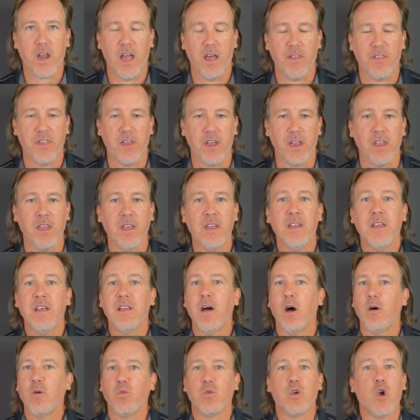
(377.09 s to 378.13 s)
ethic?
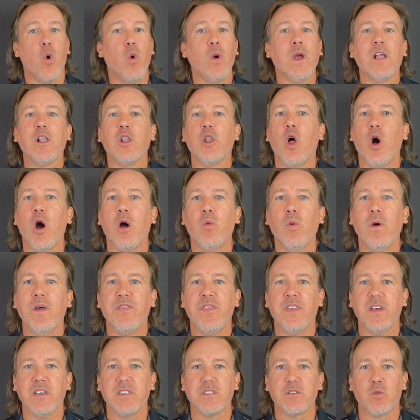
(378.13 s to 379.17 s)
Going along with
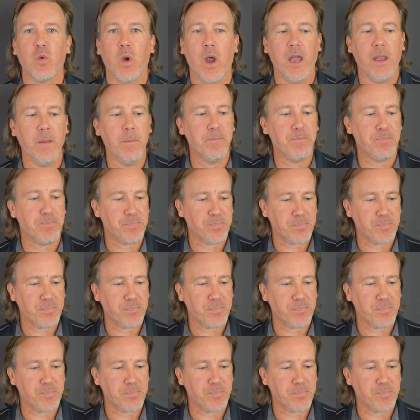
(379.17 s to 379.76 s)
this, right?